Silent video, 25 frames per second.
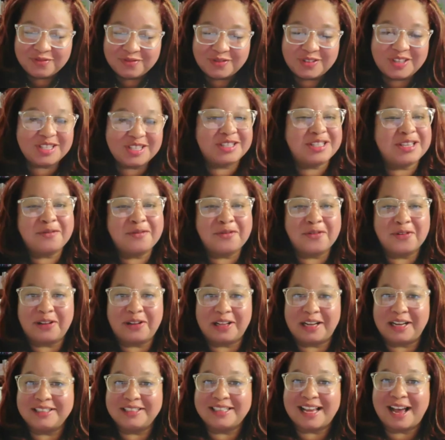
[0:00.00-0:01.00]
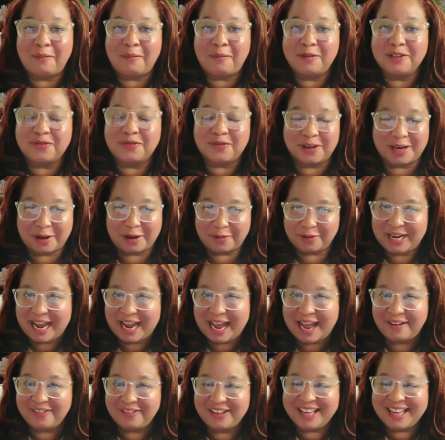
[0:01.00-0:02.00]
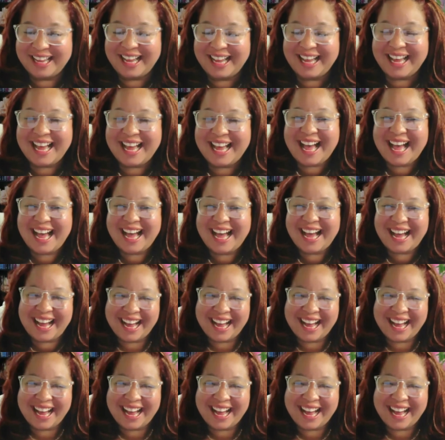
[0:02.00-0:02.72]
just didn't realize how much fun I was.